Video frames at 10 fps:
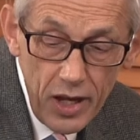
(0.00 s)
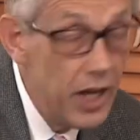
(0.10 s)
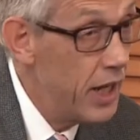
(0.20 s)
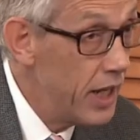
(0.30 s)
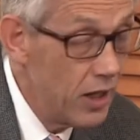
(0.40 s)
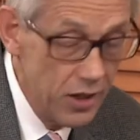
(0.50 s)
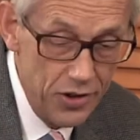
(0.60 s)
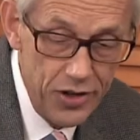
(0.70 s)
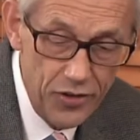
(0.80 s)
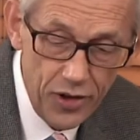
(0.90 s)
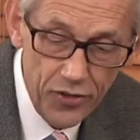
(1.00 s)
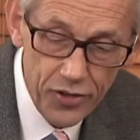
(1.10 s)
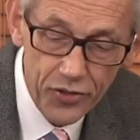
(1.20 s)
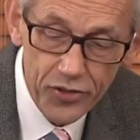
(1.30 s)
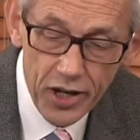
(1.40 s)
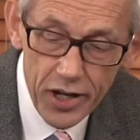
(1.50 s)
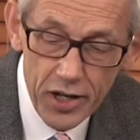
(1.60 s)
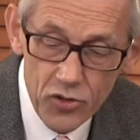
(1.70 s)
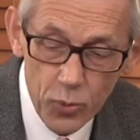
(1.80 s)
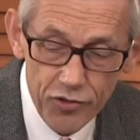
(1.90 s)
In England, he says, this
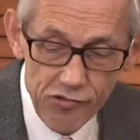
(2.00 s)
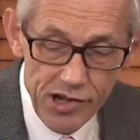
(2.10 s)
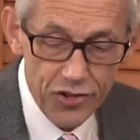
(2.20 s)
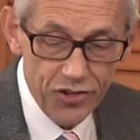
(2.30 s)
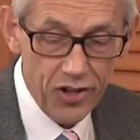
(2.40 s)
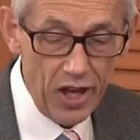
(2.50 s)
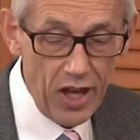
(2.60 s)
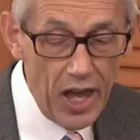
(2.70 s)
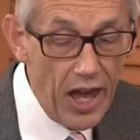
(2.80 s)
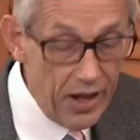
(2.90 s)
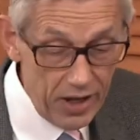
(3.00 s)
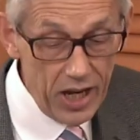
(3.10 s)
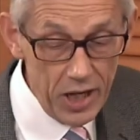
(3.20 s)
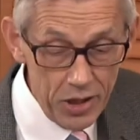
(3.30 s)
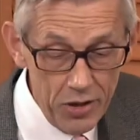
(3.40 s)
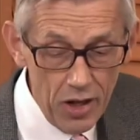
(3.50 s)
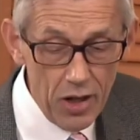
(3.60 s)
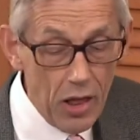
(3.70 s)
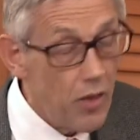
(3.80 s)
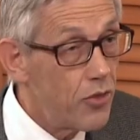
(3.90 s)
stage was reached in
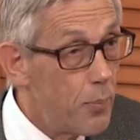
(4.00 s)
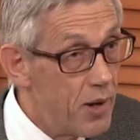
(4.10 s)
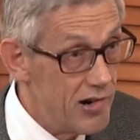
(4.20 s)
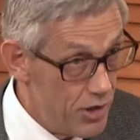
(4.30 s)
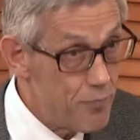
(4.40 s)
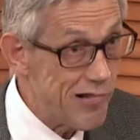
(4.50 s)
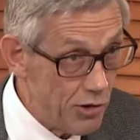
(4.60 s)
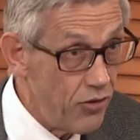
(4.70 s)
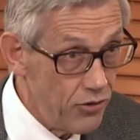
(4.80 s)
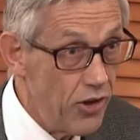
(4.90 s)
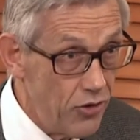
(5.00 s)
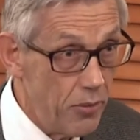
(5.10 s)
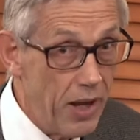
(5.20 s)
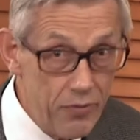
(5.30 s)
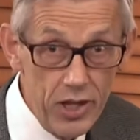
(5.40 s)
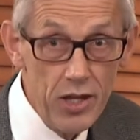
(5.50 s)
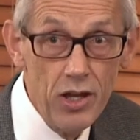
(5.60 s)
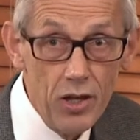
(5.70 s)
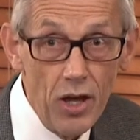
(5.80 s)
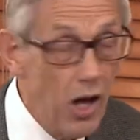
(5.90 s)
the period of Protestantism and the,
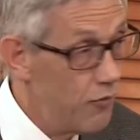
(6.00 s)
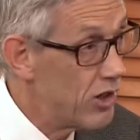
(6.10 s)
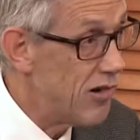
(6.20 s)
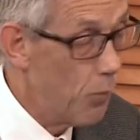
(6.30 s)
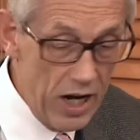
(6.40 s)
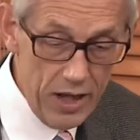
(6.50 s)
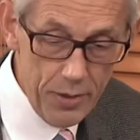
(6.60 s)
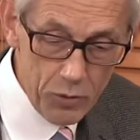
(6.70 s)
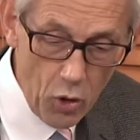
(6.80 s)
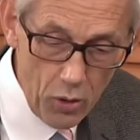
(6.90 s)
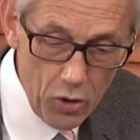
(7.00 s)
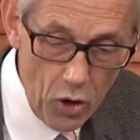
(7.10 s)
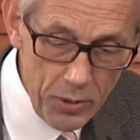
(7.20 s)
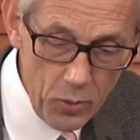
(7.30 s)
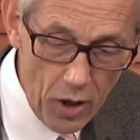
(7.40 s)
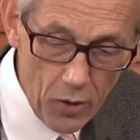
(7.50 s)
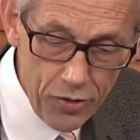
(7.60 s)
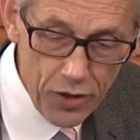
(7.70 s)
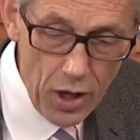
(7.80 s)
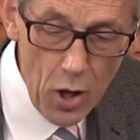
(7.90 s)
uh, the Cromwellian co
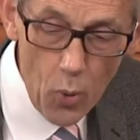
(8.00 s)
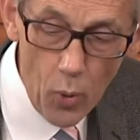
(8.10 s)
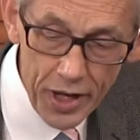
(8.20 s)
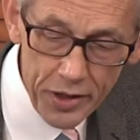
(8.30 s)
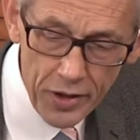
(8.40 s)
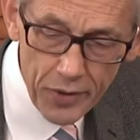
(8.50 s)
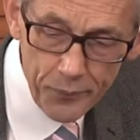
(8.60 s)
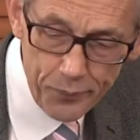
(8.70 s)
Commonwealth, when